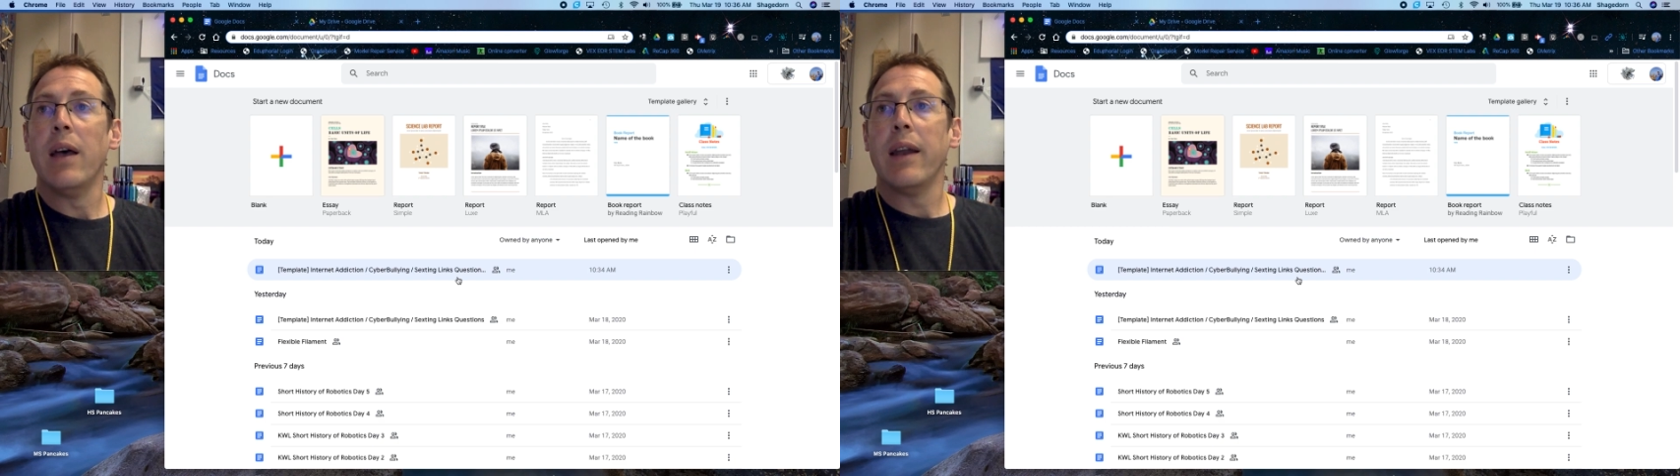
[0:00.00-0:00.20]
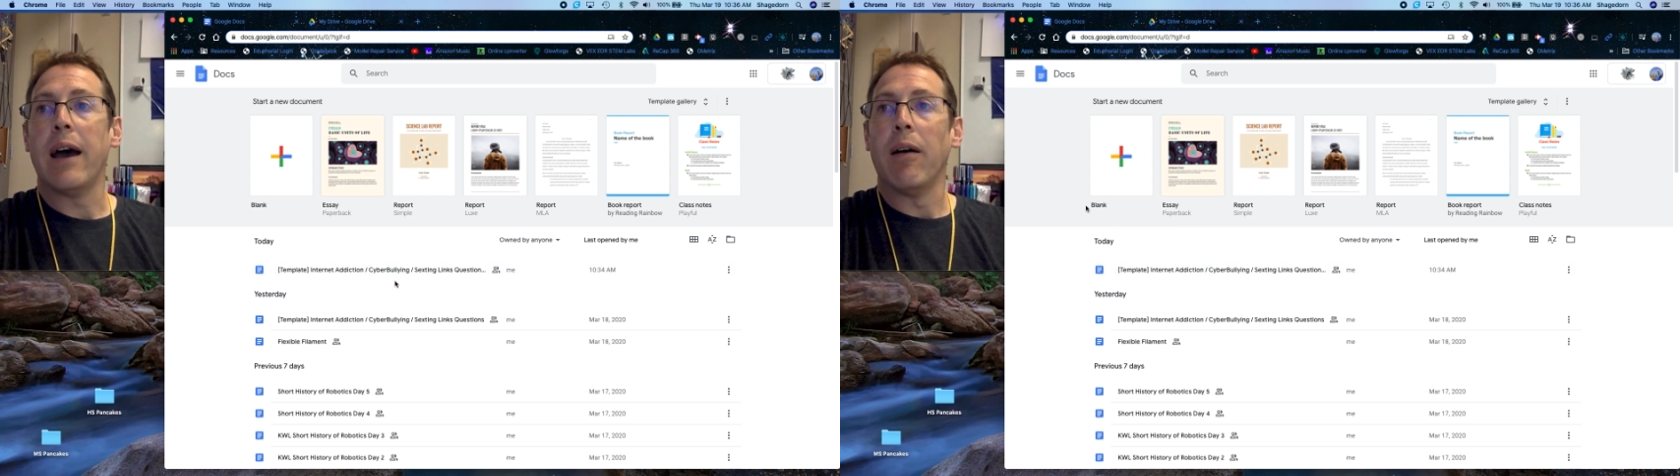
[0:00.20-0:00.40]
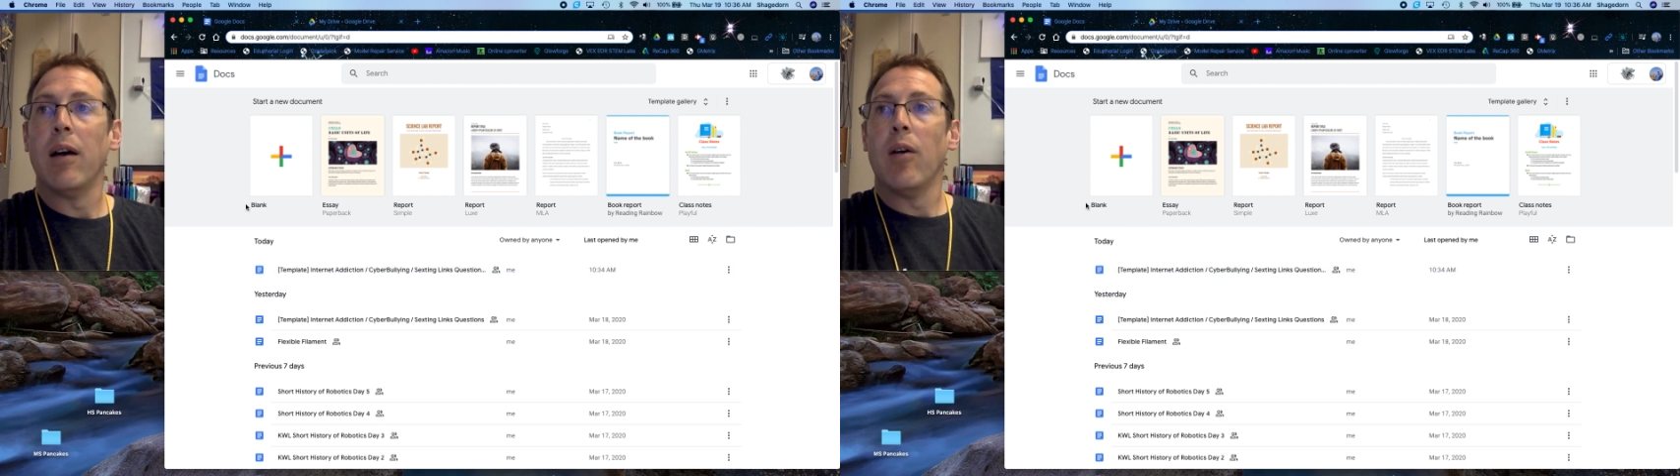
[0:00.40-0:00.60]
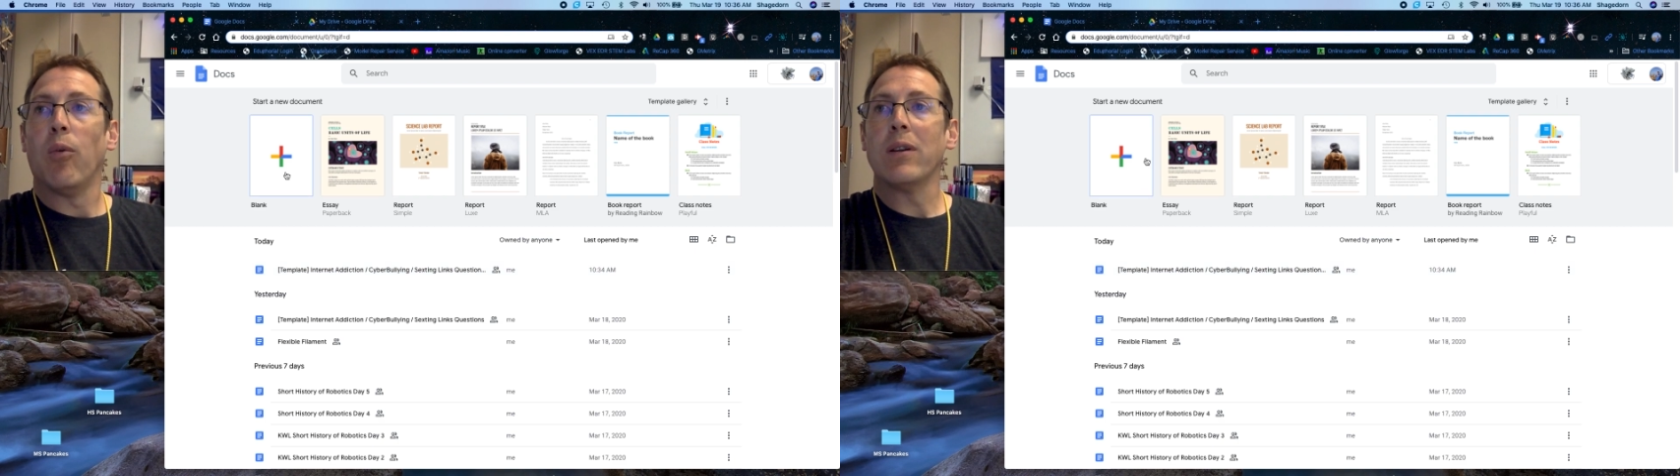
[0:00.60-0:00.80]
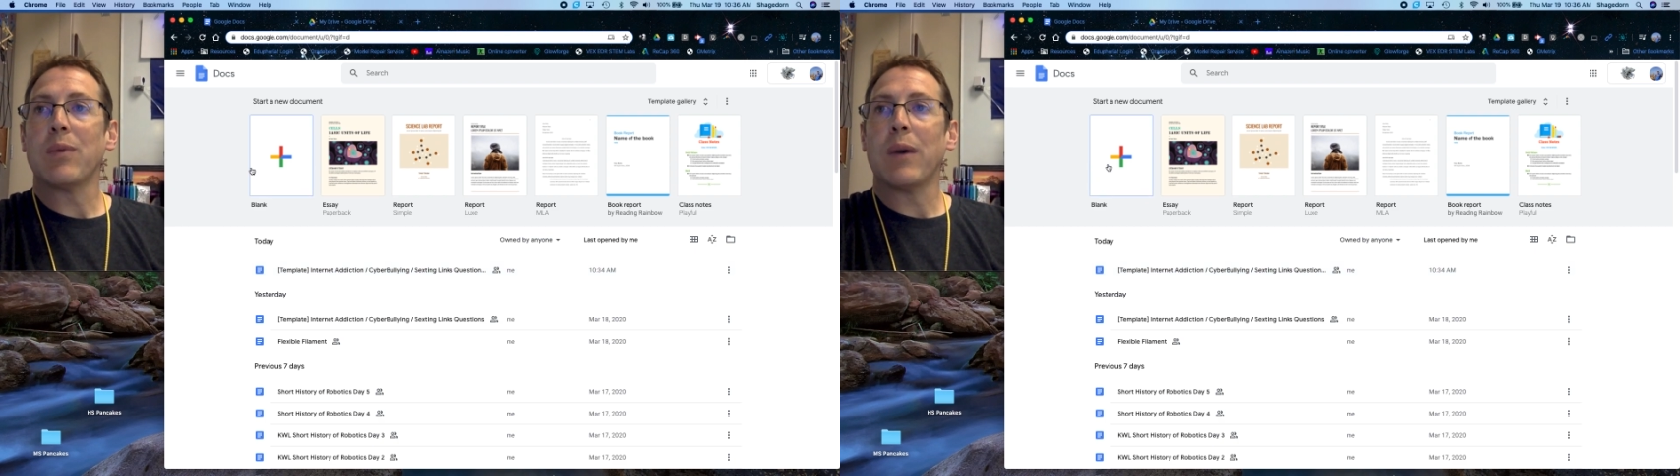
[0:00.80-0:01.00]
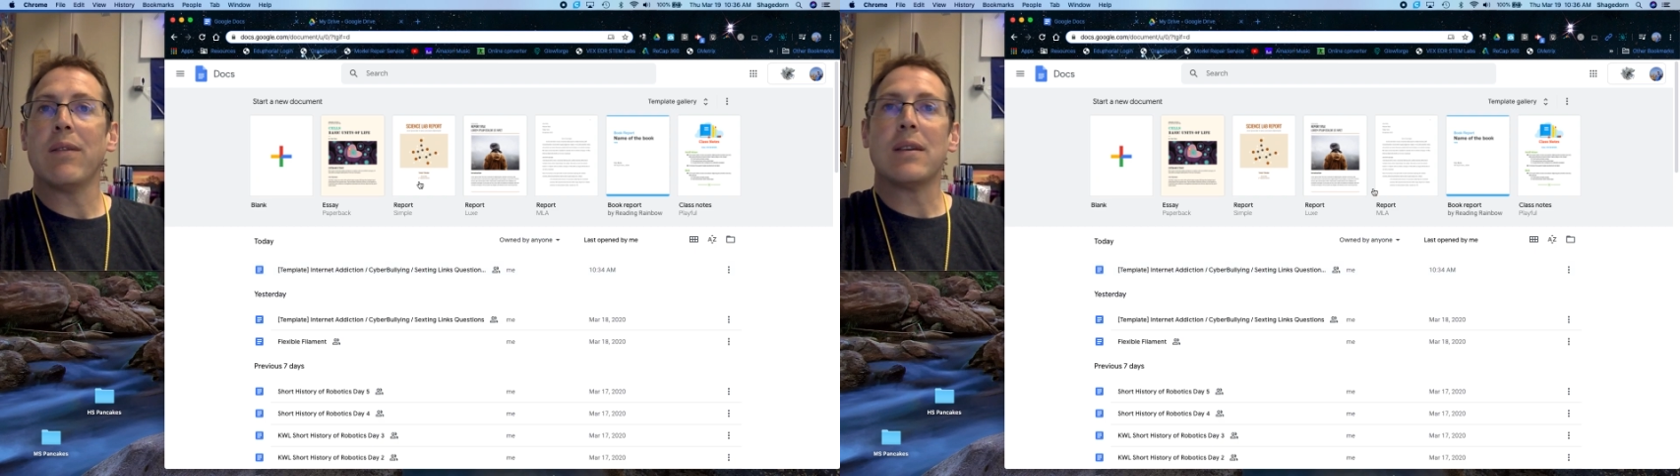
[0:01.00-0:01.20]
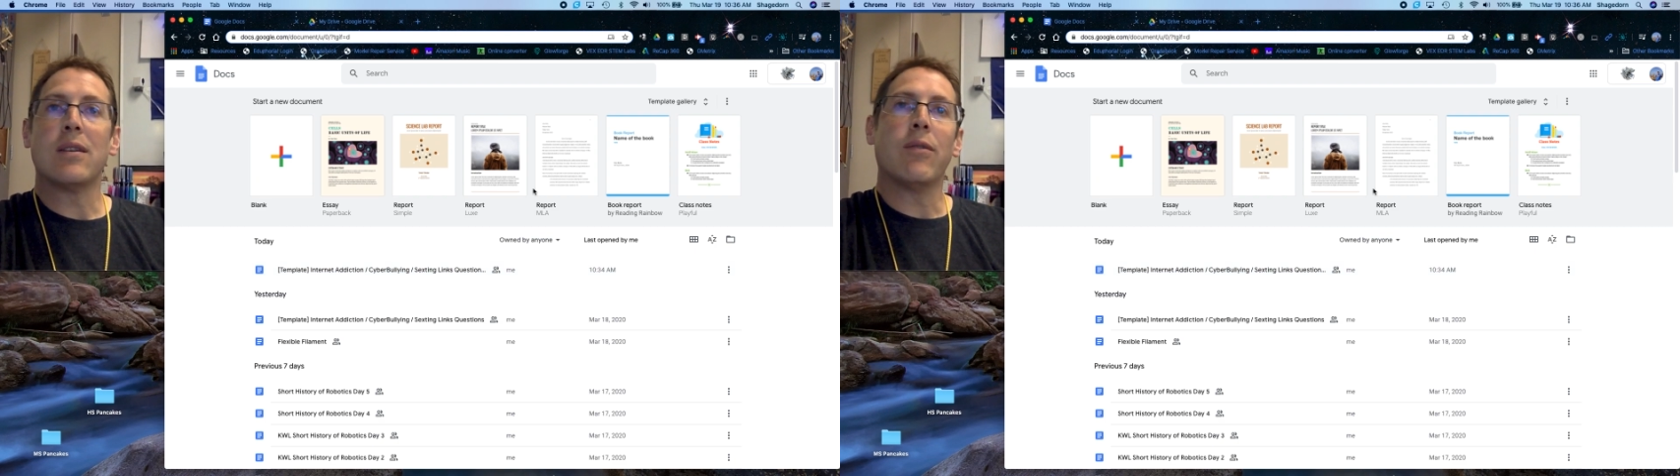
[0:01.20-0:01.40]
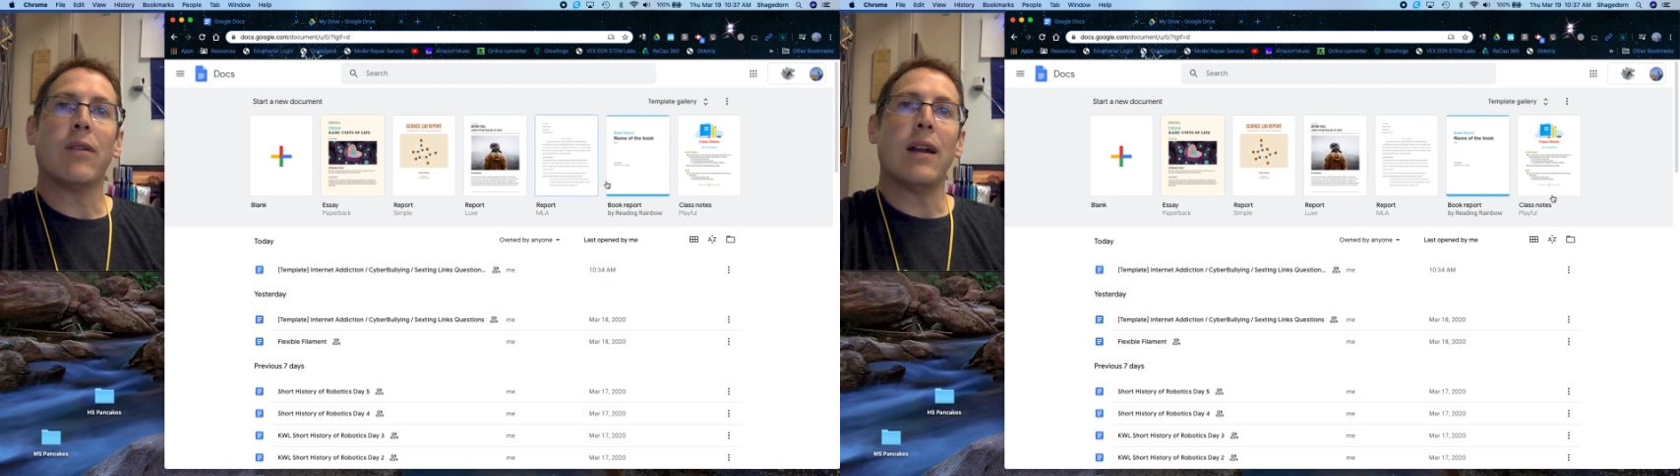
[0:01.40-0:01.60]
Now, once we have this,
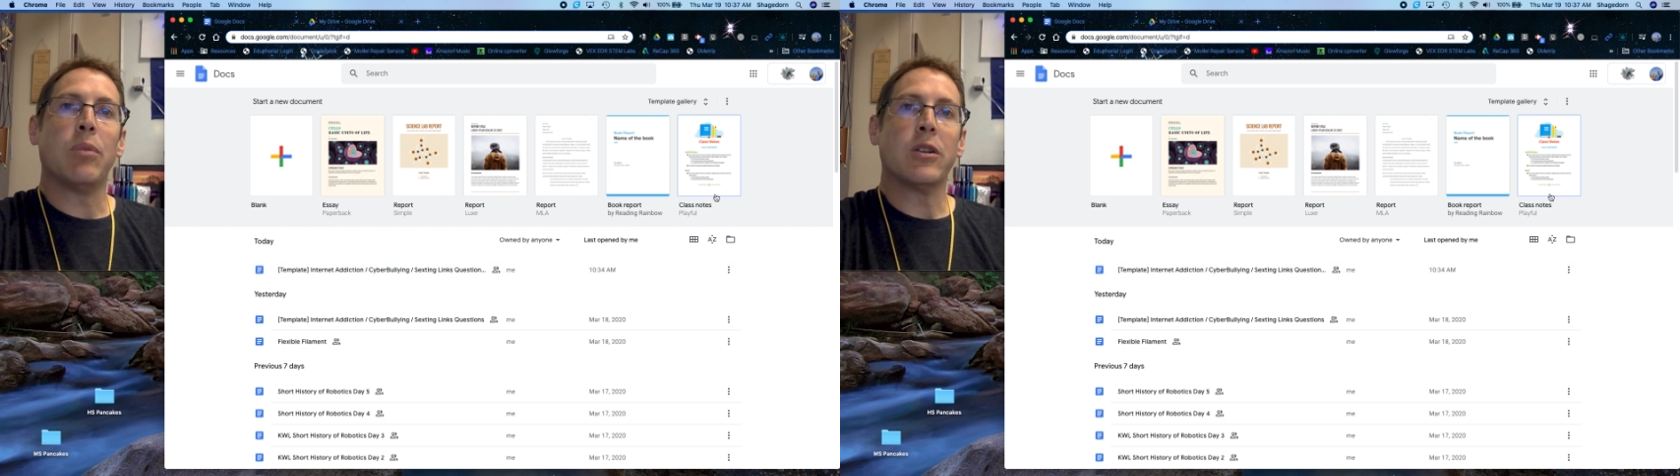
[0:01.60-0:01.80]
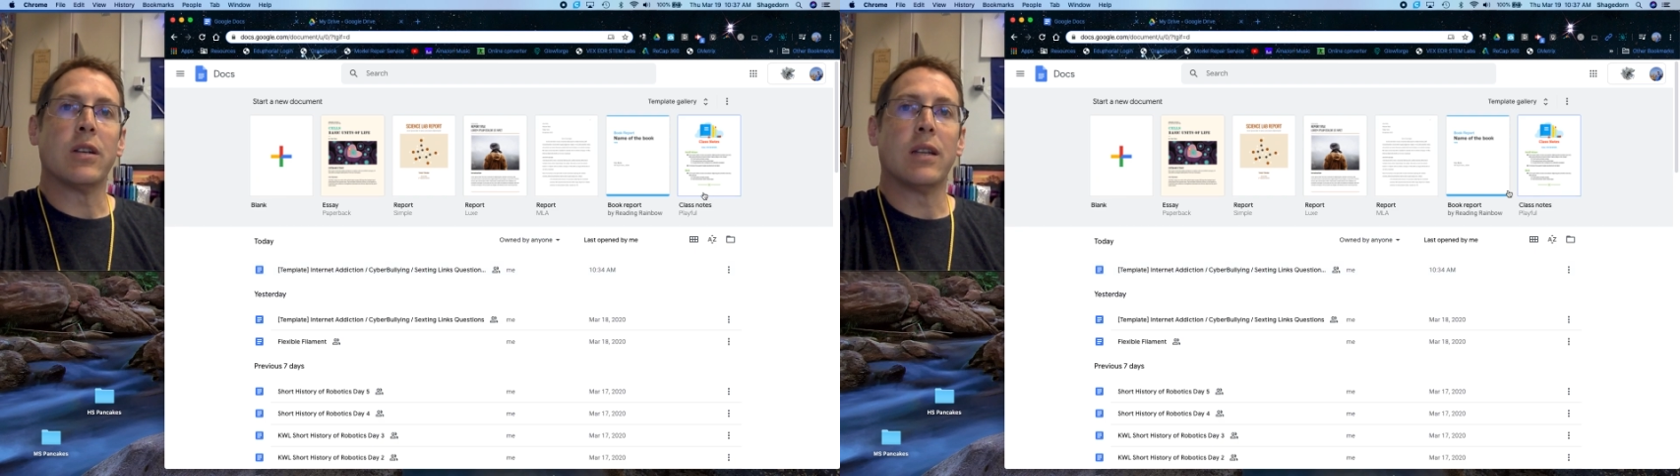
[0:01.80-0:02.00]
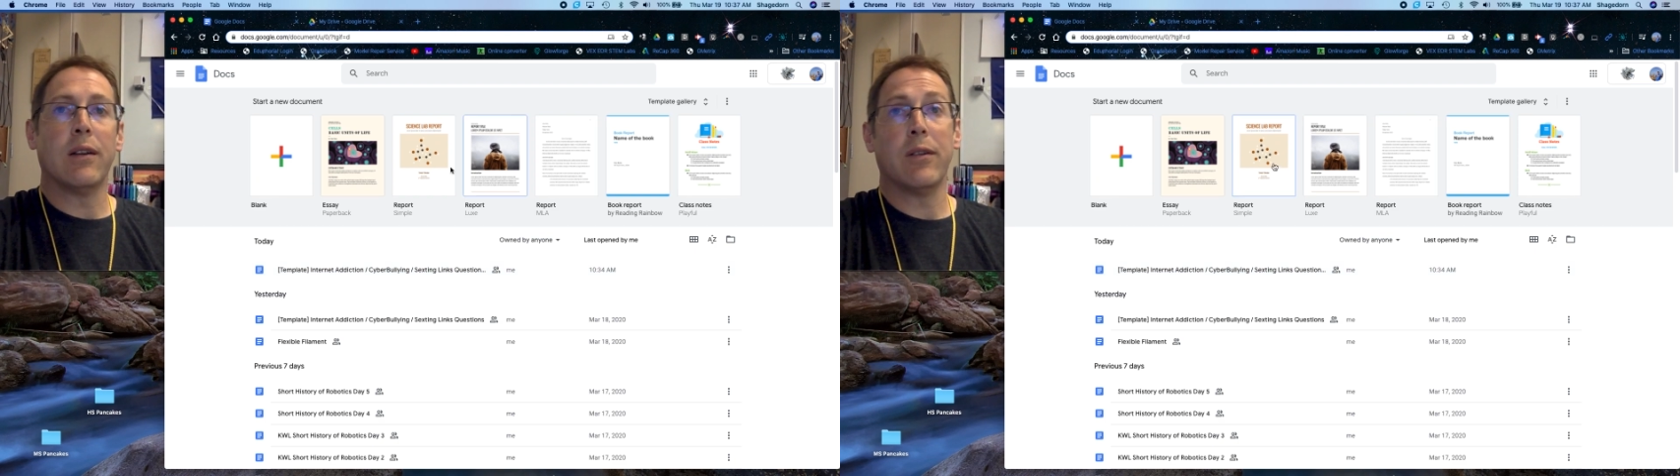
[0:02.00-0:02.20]
you've got a bunch of